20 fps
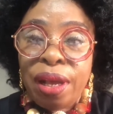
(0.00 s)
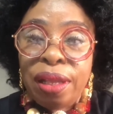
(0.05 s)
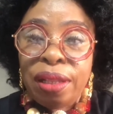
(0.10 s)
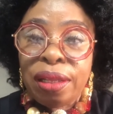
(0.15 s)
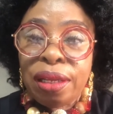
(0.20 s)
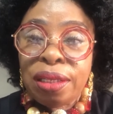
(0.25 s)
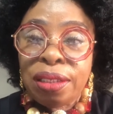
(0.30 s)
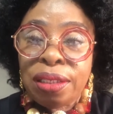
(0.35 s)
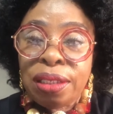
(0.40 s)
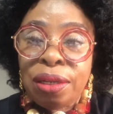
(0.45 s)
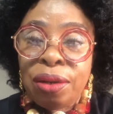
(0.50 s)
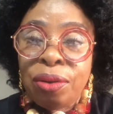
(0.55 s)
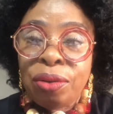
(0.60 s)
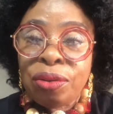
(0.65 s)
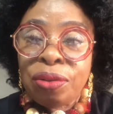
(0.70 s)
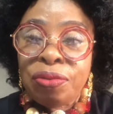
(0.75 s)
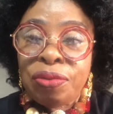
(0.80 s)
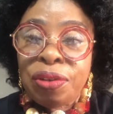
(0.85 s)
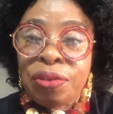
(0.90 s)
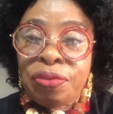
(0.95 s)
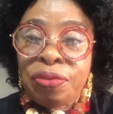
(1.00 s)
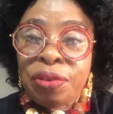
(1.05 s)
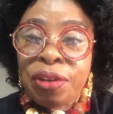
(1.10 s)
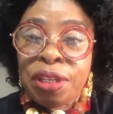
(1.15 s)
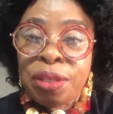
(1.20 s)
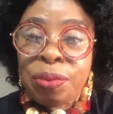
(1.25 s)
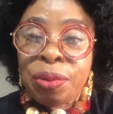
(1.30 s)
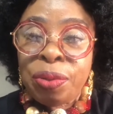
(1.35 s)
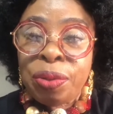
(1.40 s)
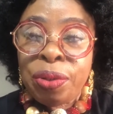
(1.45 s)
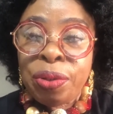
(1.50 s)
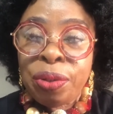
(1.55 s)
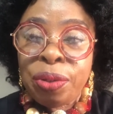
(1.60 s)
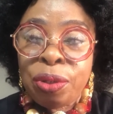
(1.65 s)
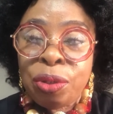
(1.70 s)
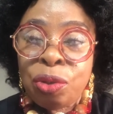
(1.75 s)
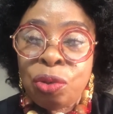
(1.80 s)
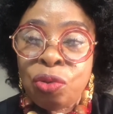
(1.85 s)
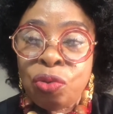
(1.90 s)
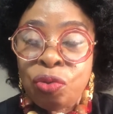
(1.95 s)
is a lot of difference between the
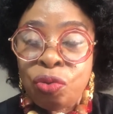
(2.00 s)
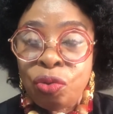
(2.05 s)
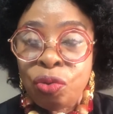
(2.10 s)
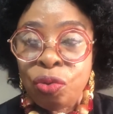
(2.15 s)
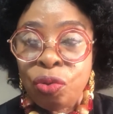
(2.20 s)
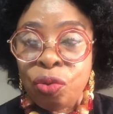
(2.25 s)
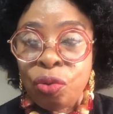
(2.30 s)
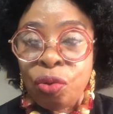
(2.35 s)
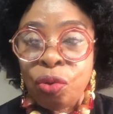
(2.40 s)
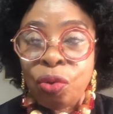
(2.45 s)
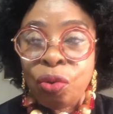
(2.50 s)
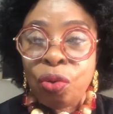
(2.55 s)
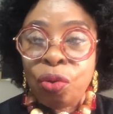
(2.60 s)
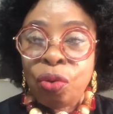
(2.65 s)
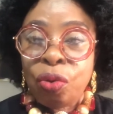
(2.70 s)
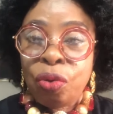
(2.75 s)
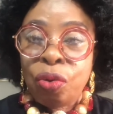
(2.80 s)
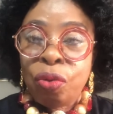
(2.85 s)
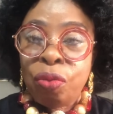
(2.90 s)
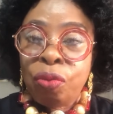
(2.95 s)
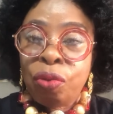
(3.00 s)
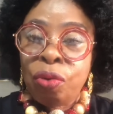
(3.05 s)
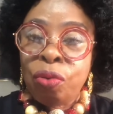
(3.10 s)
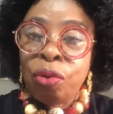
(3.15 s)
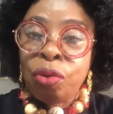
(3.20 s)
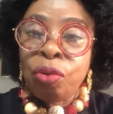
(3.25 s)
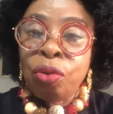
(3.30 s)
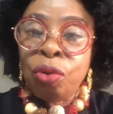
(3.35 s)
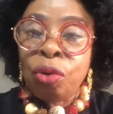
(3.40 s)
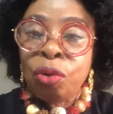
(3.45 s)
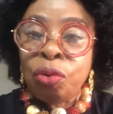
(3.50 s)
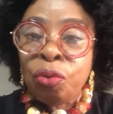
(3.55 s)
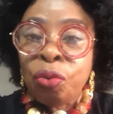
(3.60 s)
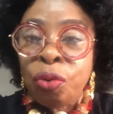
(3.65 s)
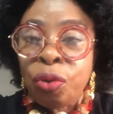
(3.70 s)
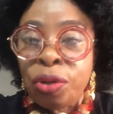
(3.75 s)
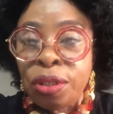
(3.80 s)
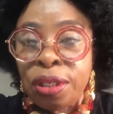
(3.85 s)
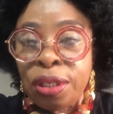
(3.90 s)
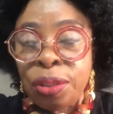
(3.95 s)
two. But what God
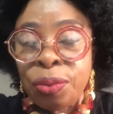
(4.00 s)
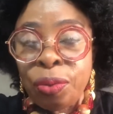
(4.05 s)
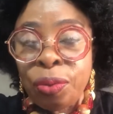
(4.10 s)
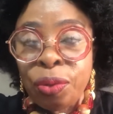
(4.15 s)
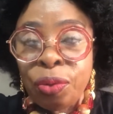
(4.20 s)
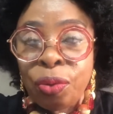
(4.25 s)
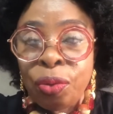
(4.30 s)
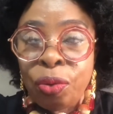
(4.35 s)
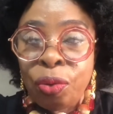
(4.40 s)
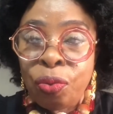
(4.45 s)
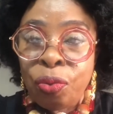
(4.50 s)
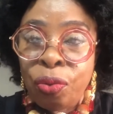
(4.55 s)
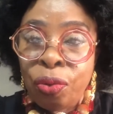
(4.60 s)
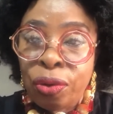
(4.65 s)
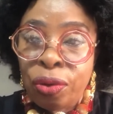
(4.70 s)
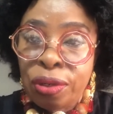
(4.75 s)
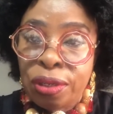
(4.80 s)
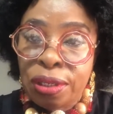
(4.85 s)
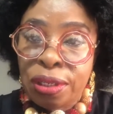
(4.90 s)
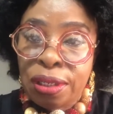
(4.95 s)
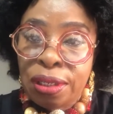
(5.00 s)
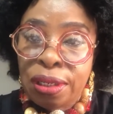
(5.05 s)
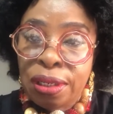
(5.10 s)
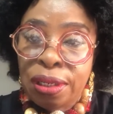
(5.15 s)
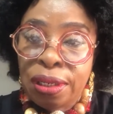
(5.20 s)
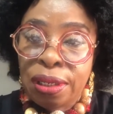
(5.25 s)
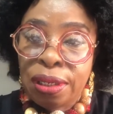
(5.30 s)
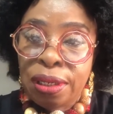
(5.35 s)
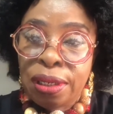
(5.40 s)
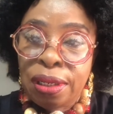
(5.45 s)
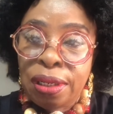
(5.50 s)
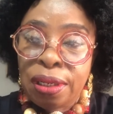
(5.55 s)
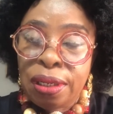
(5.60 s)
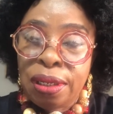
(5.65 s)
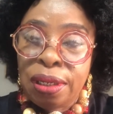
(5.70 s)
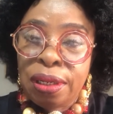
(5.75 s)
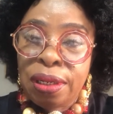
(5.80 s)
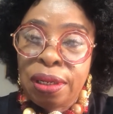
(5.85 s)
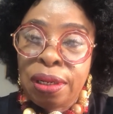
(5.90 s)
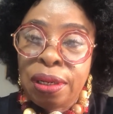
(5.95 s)
wants is what God wants.
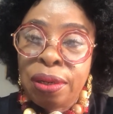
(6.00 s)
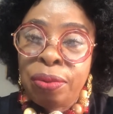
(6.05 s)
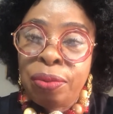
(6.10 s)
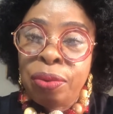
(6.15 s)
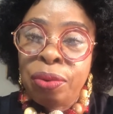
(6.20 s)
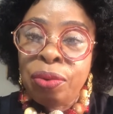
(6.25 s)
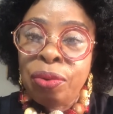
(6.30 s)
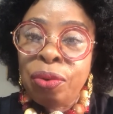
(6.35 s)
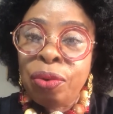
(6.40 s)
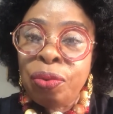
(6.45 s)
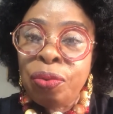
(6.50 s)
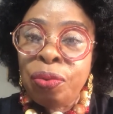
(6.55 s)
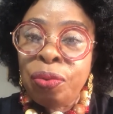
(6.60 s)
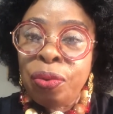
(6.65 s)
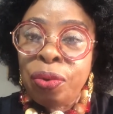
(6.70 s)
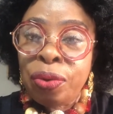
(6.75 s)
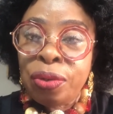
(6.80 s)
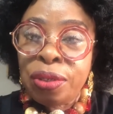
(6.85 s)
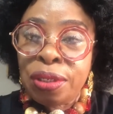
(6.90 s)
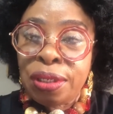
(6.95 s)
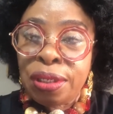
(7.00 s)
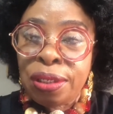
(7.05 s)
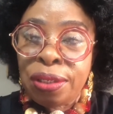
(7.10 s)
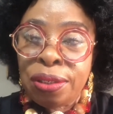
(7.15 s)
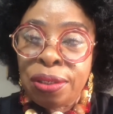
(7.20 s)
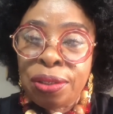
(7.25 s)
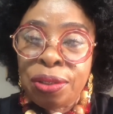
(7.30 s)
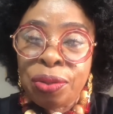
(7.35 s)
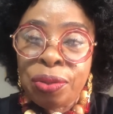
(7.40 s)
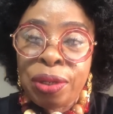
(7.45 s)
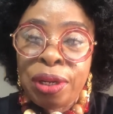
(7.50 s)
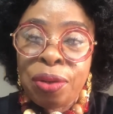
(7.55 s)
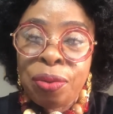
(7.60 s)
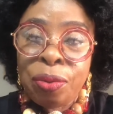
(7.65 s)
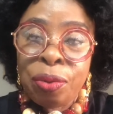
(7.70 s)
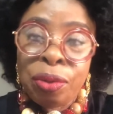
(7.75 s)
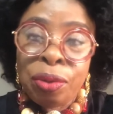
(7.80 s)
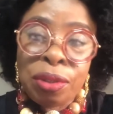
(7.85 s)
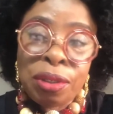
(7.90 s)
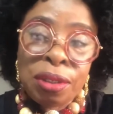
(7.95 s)
And what God wants is usually
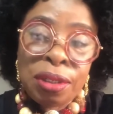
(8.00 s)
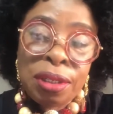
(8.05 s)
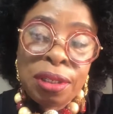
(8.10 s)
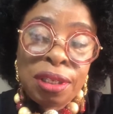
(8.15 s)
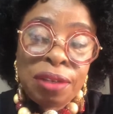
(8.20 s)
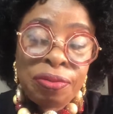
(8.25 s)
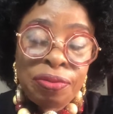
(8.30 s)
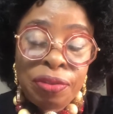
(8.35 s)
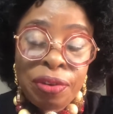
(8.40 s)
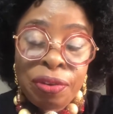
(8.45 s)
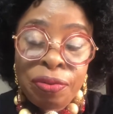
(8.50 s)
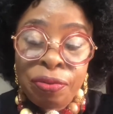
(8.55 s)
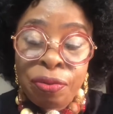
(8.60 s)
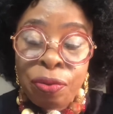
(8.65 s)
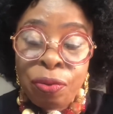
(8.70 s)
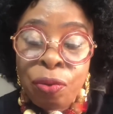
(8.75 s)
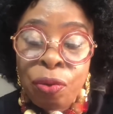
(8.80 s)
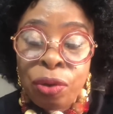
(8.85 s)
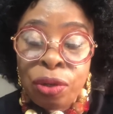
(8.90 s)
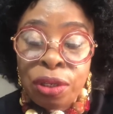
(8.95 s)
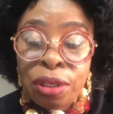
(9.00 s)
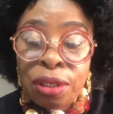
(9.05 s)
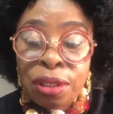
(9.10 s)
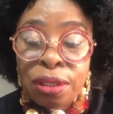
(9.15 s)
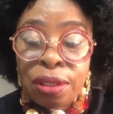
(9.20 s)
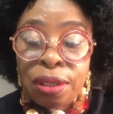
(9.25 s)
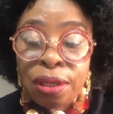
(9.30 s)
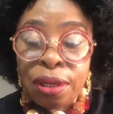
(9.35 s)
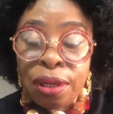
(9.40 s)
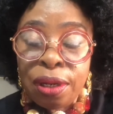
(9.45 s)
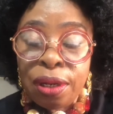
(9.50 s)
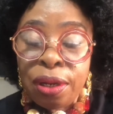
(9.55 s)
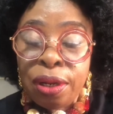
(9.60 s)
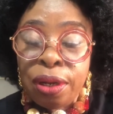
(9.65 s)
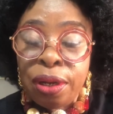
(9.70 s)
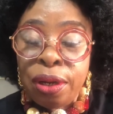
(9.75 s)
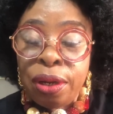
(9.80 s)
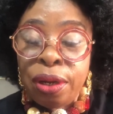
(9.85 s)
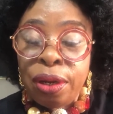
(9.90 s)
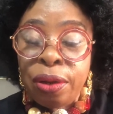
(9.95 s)
what is different from what
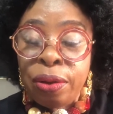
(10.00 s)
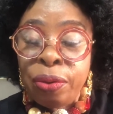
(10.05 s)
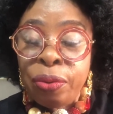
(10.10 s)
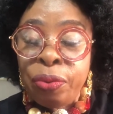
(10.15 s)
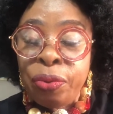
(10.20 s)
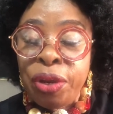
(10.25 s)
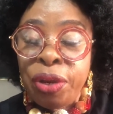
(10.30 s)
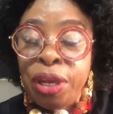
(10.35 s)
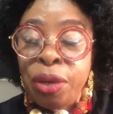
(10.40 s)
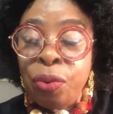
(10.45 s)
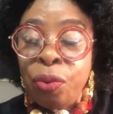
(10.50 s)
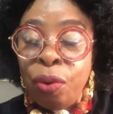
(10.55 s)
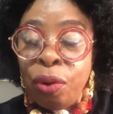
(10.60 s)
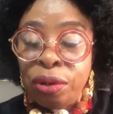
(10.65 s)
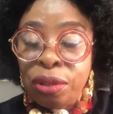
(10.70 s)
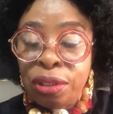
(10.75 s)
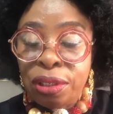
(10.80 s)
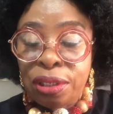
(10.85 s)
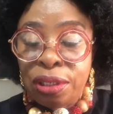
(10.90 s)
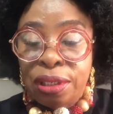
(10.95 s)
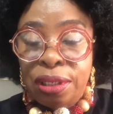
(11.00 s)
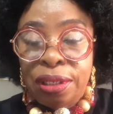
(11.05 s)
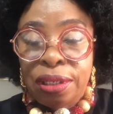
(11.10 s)
we want.